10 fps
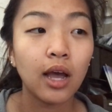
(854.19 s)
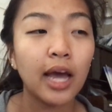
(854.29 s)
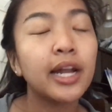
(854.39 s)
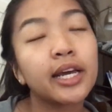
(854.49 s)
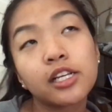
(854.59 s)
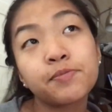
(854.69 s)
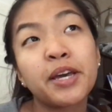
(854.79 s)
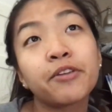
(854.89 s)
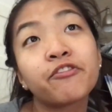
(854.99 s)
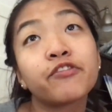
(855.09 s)
And I guess
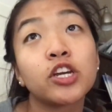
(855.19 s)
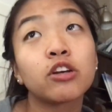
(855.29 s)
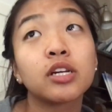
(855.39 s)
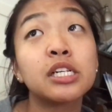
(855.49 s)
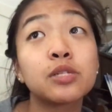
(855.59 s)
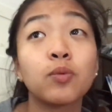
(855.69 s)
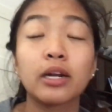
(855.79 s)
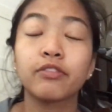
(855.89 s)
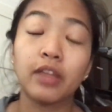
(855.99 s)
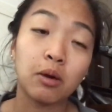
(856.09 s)
my fear is,
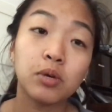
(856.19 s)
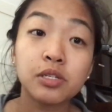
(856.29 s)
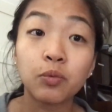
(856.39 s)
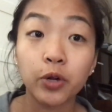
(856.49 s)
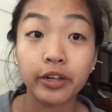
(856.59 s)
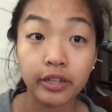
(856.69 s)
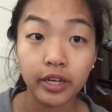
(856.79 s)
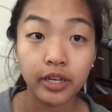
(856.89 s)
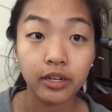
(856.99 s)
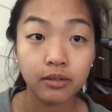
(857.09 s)
what if that wasn't worth
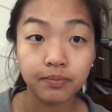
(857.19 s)
it?